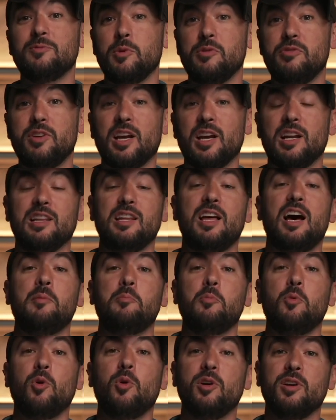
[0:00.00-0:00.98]
We've got a
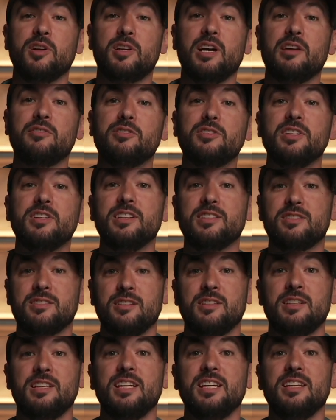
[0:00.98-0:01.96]
lot more to cover, and it's
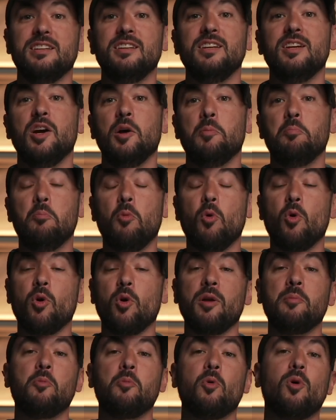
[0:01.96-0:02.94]
going to get
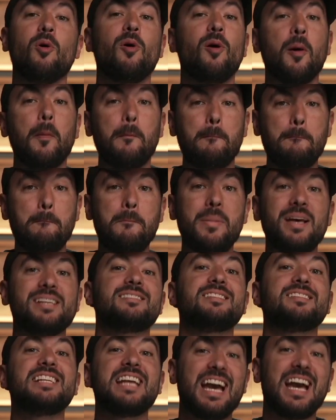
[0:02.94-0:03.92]
more and more
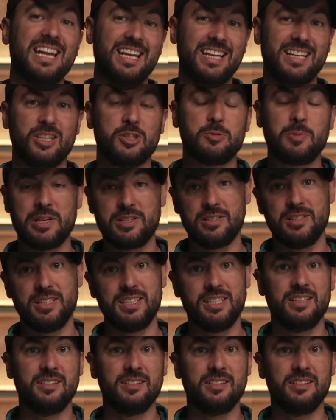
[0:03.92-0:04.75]
messianic, especially